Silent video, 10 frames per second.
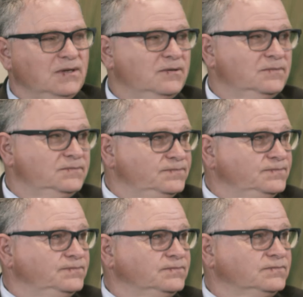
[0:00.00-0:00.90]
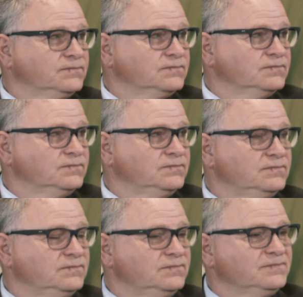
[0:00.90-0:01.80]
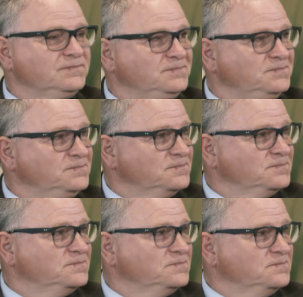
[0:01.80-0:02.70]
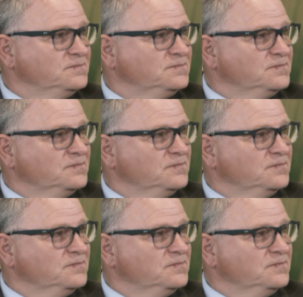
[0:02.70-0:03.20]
(silent)